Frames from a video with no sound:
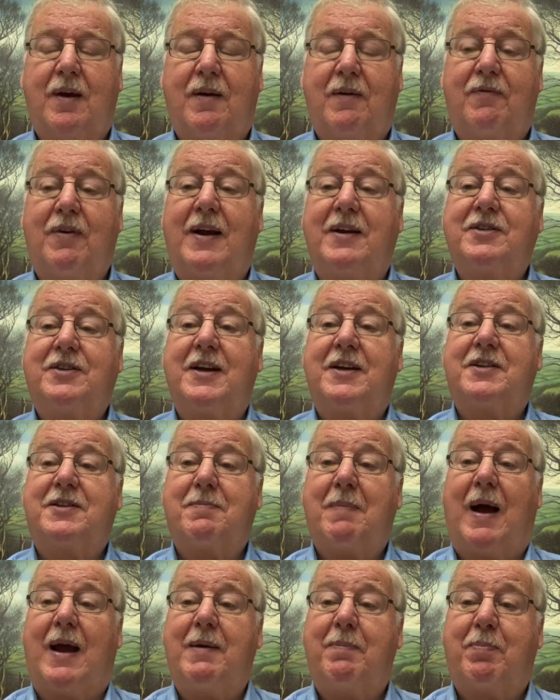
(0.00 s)
Friends, it's
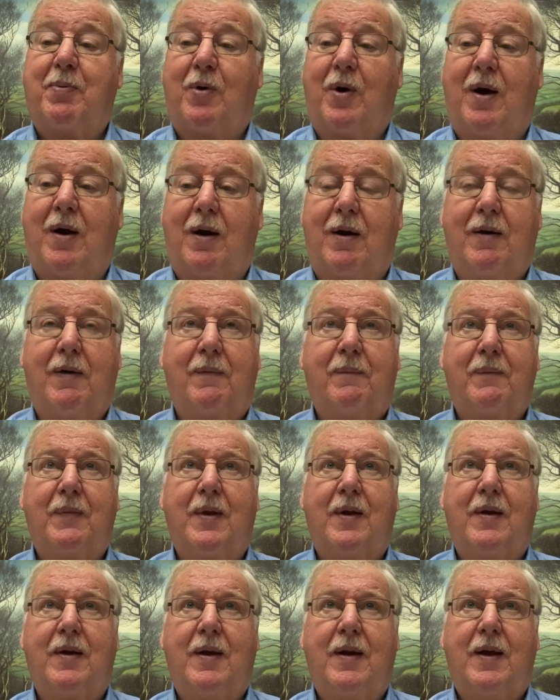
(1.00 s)
my prayer
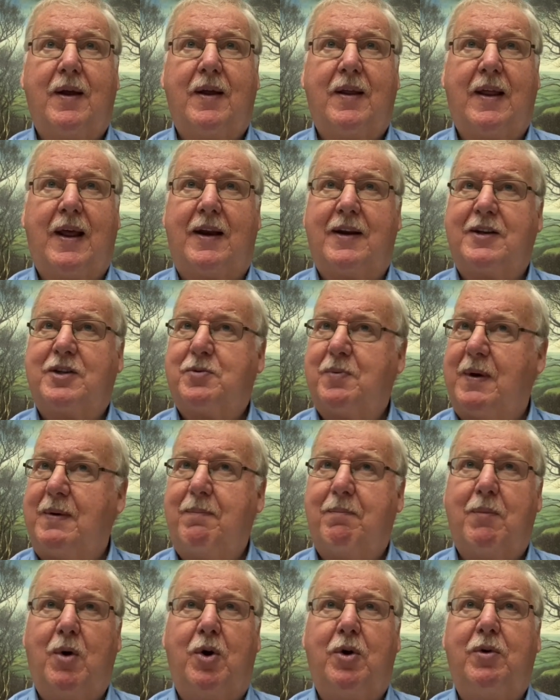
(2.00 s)
that as we
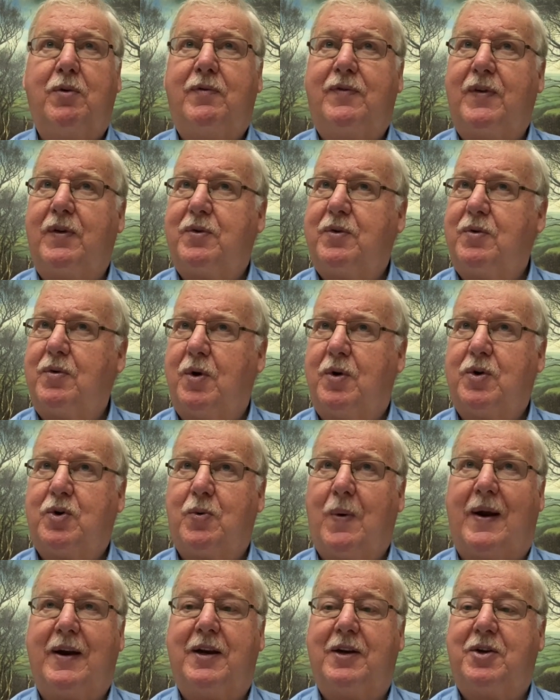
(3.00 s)
move through
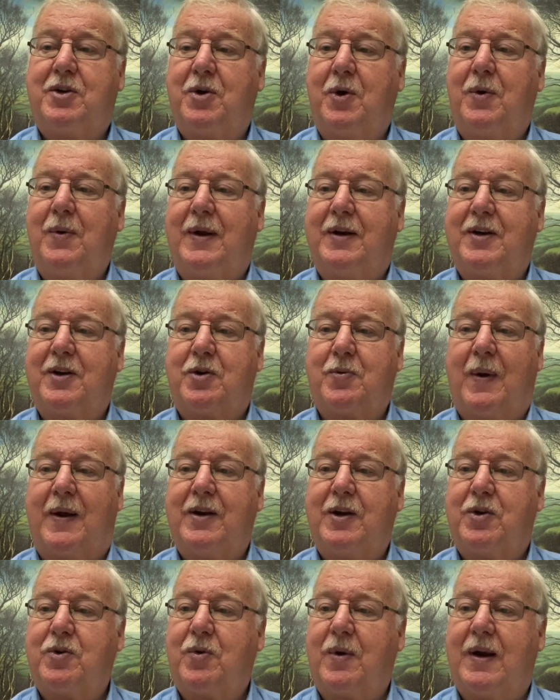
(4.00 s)
22 into
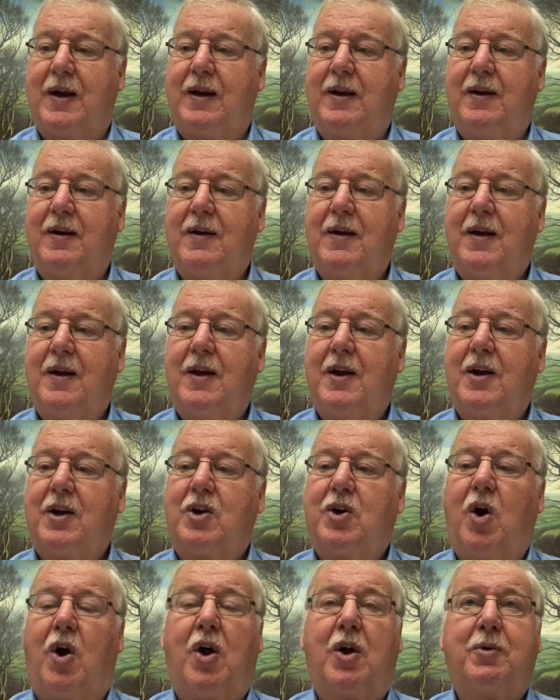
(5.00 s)
23,
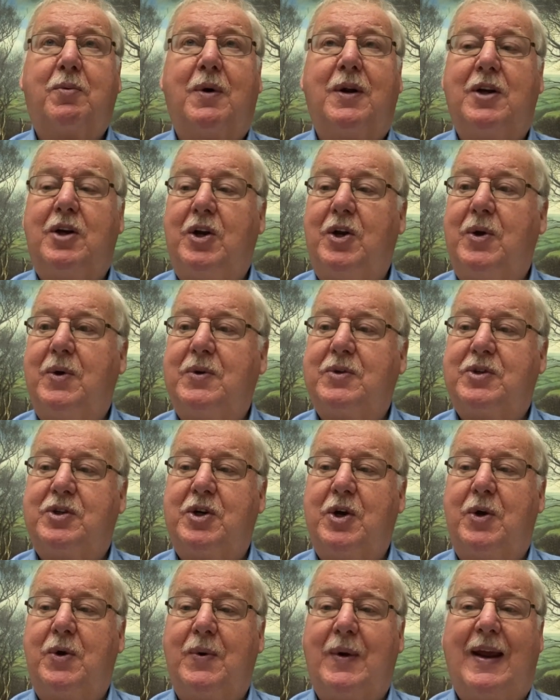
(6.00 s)
God will use
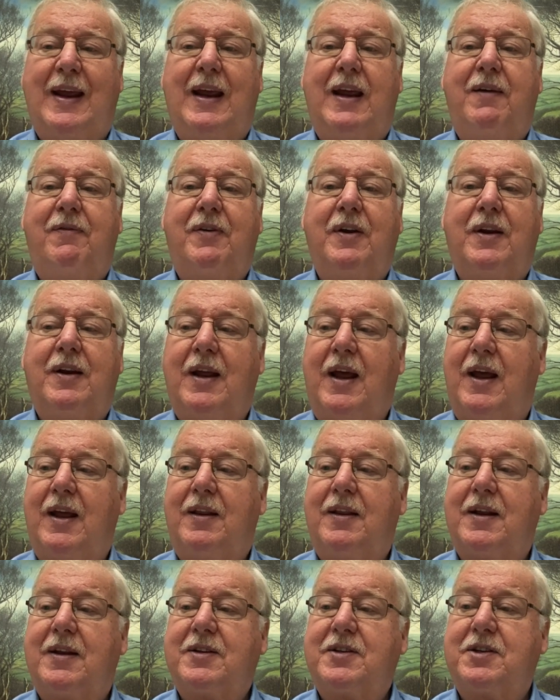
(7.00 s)
you, even
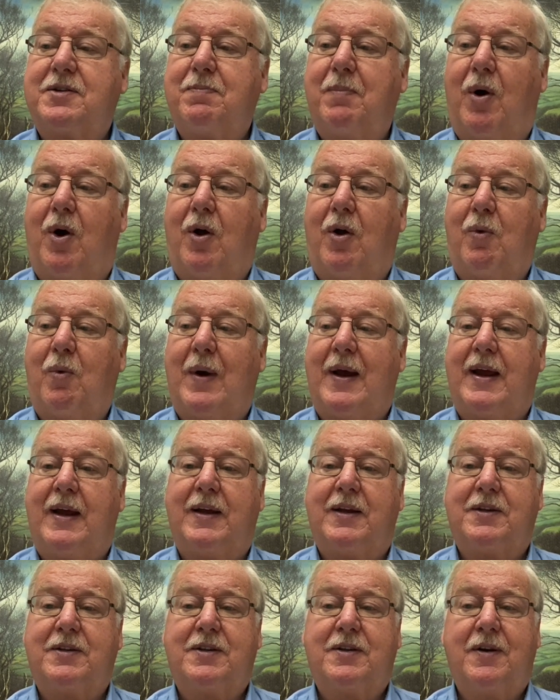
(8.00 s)
in the small
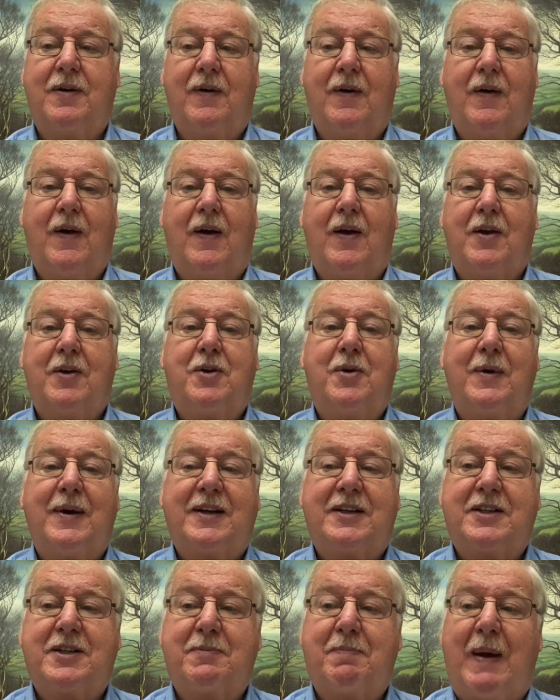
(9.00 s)
ways, to
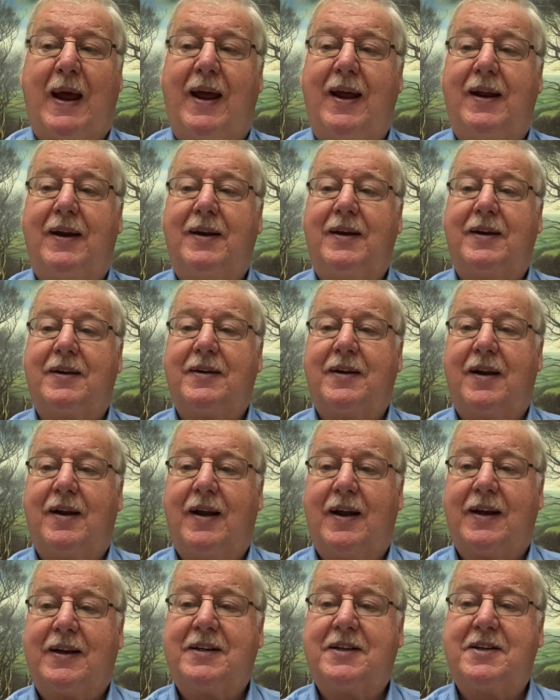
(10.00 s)
expand,
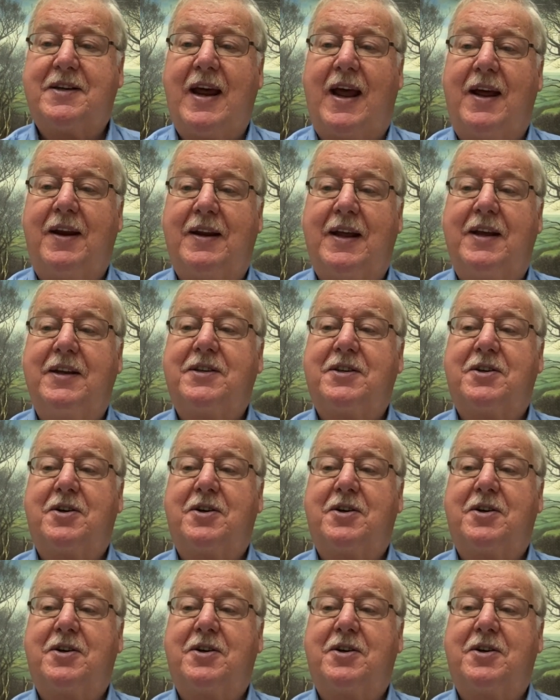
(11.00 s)
extend His